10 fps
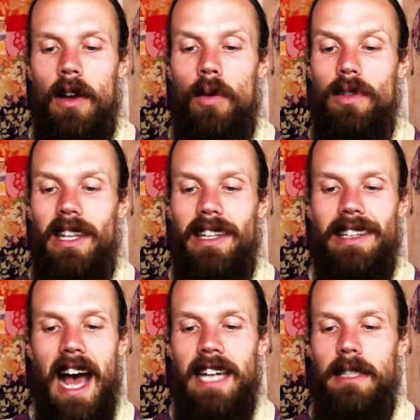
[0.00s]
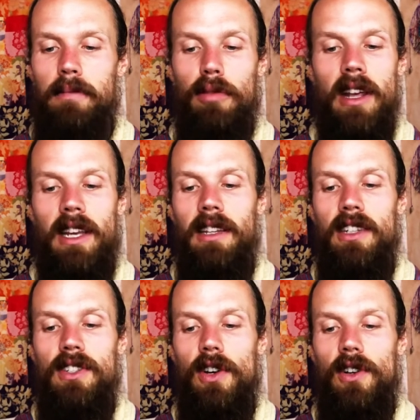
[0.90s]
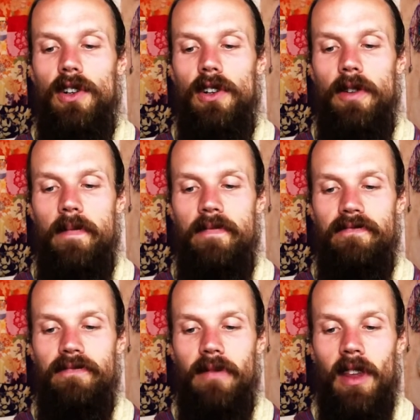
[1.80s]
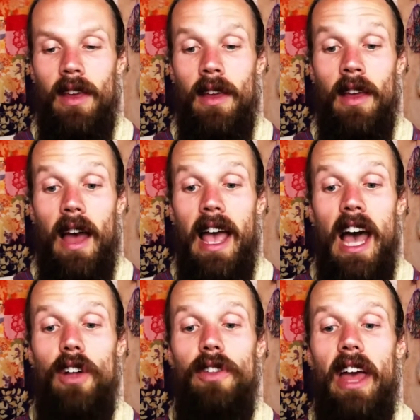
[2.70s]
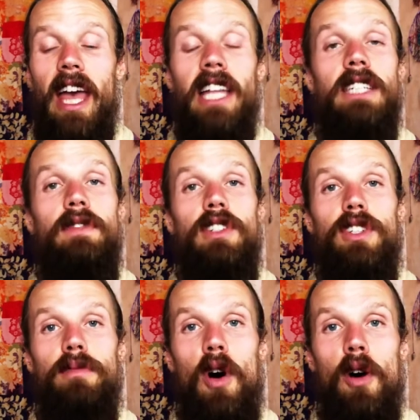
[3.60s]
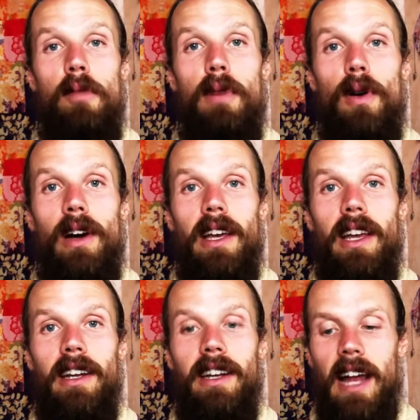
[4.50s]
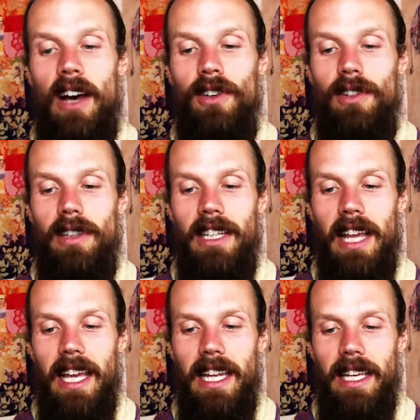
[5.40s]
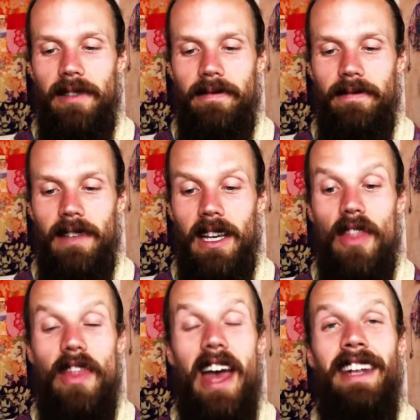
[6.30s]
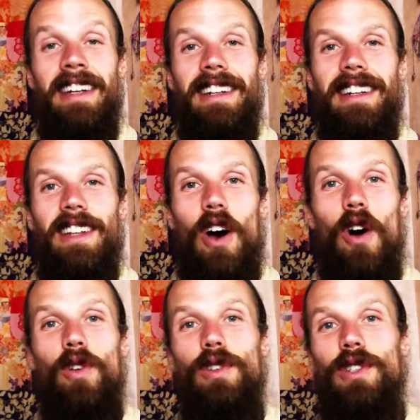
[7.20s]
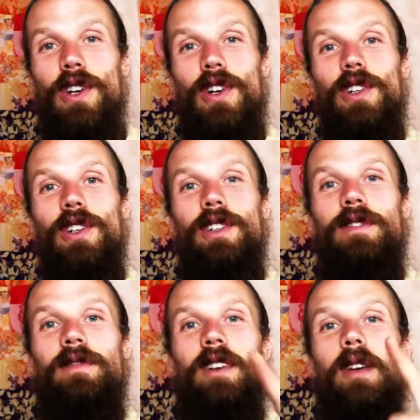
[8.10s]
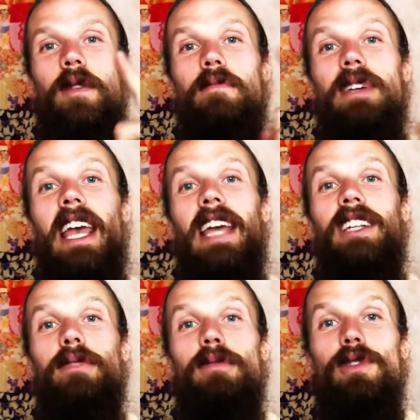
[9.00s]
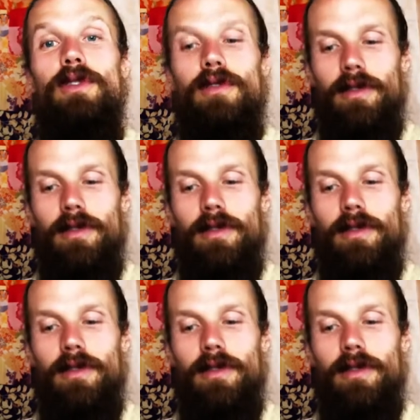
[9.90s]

was the last break in the circle. I held the hands of a small boy and an elderly lady. Then the whole circle began to move.